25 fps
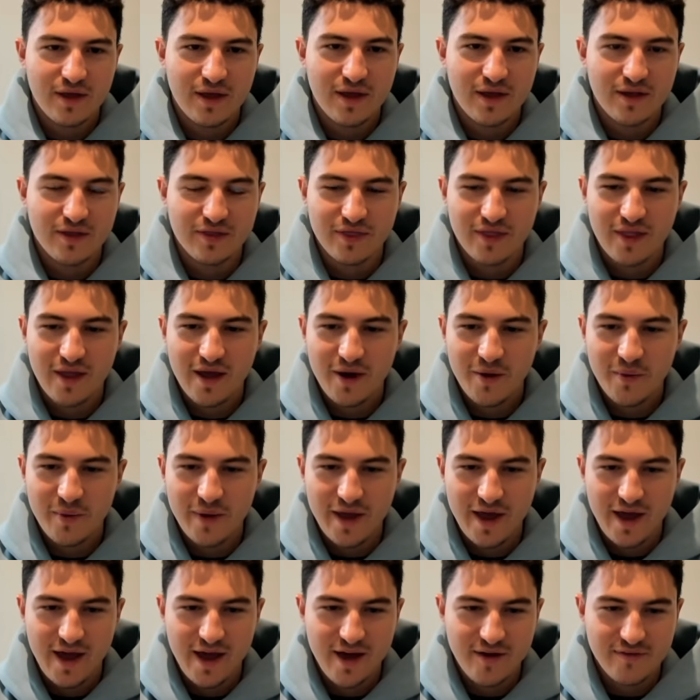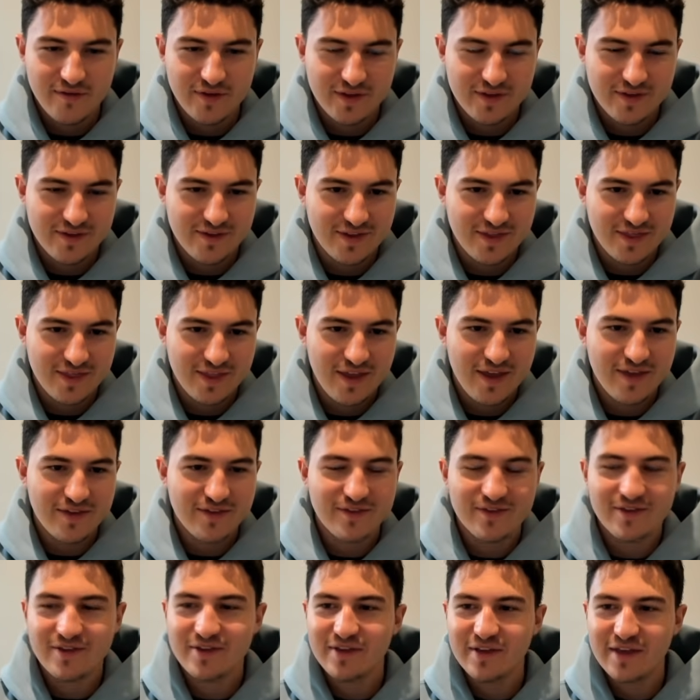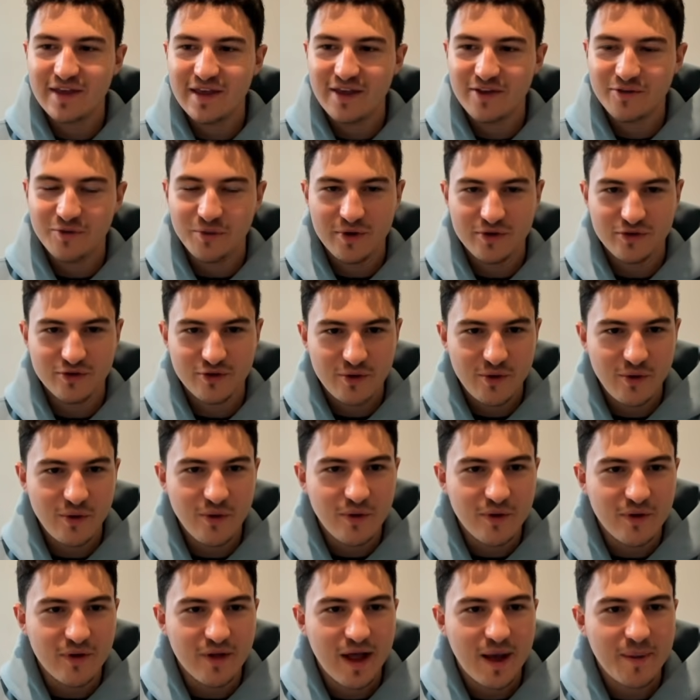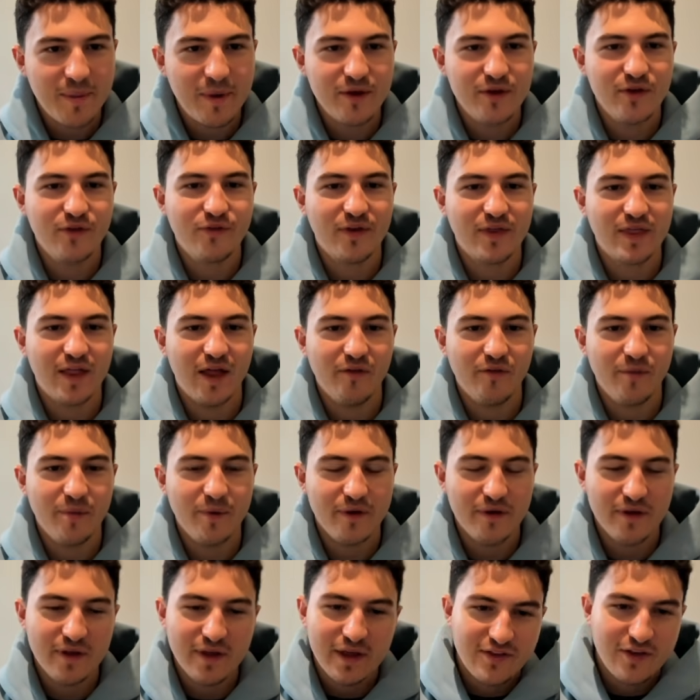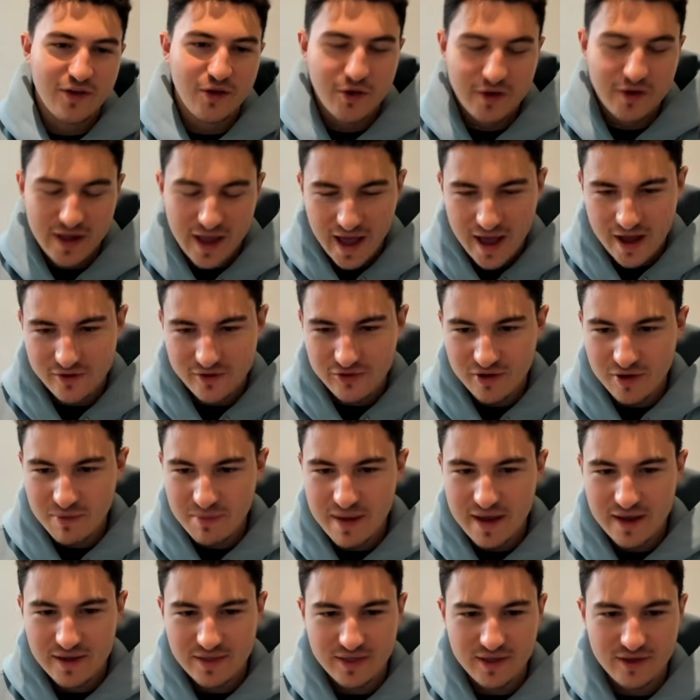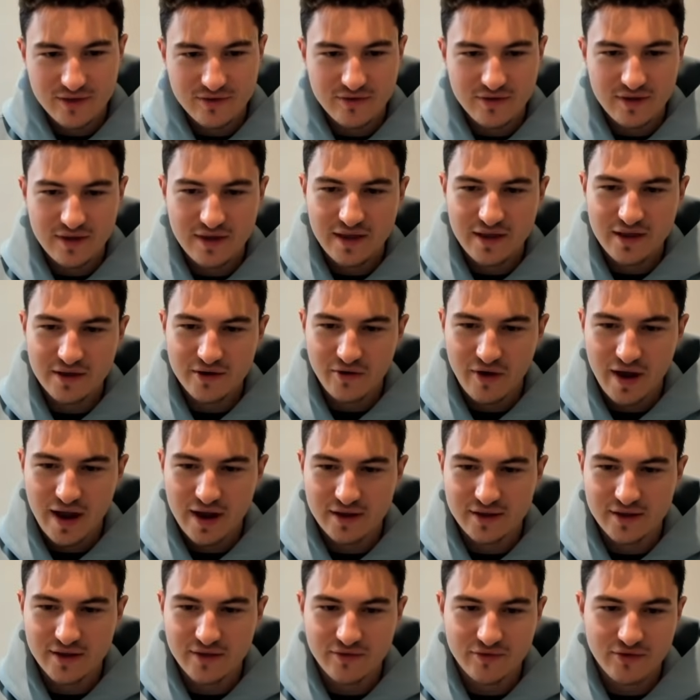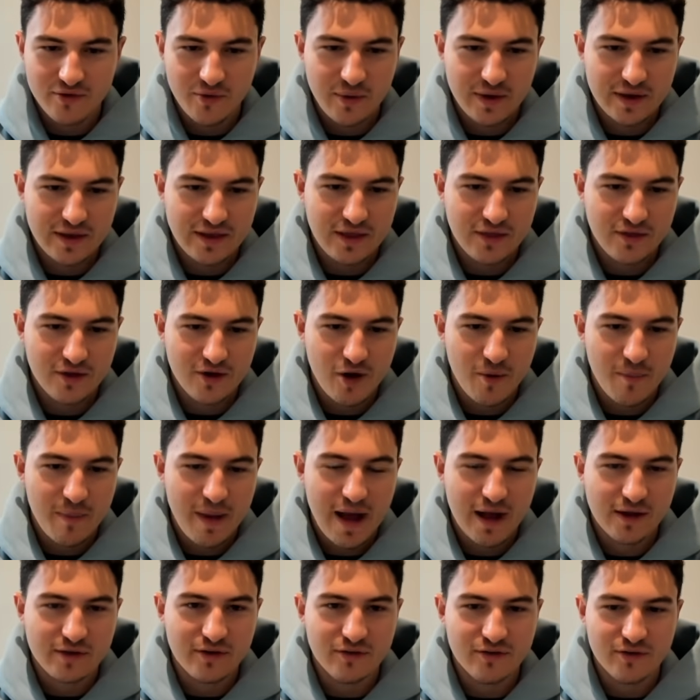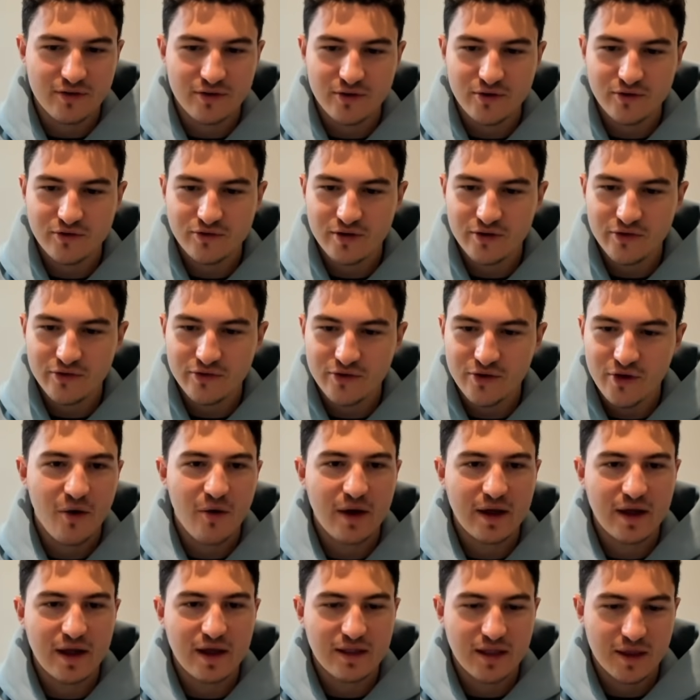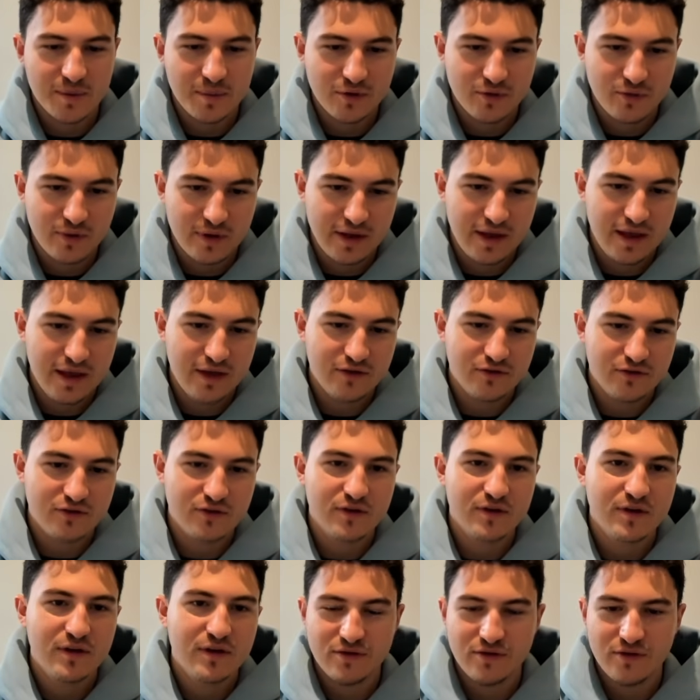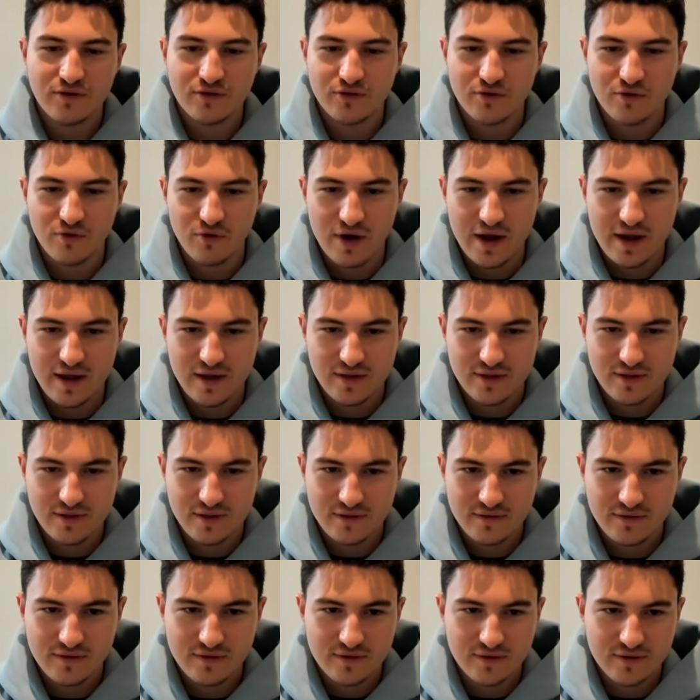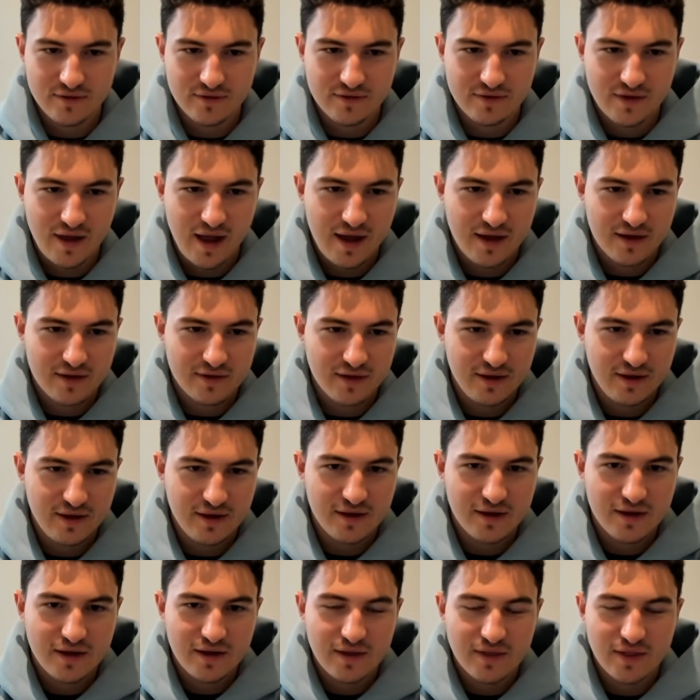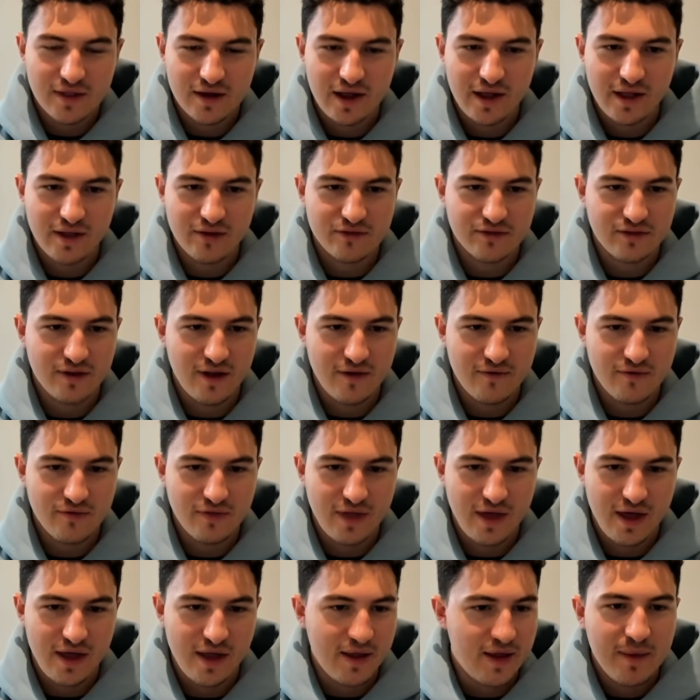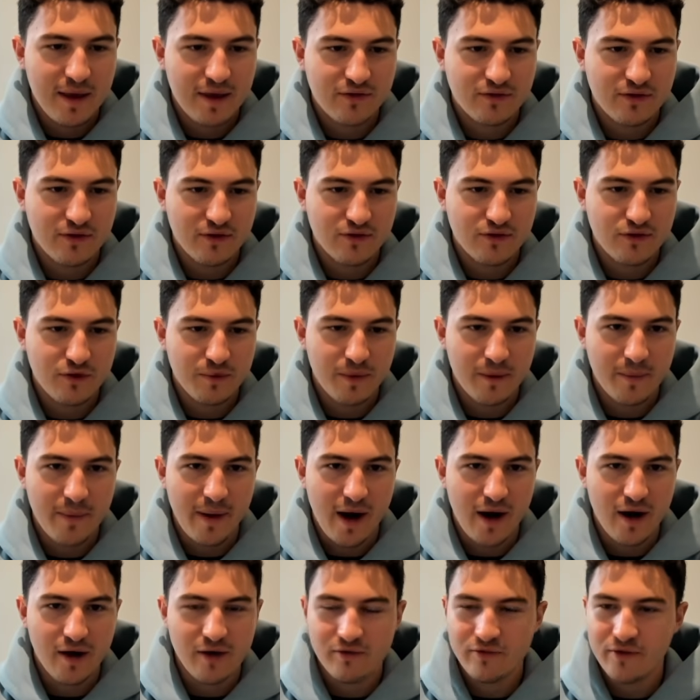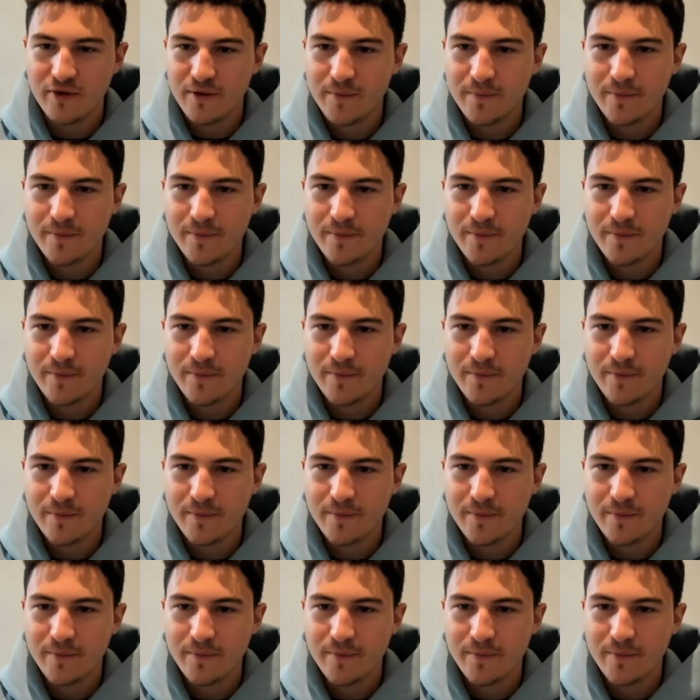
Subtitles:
And there we have it. See, this is what's cool about using Lovable, is that you can actually make this interactive. So we can either go back to solutions or I can click between each. So this is great. This is exactly the kind of stuff that makes this super powerful.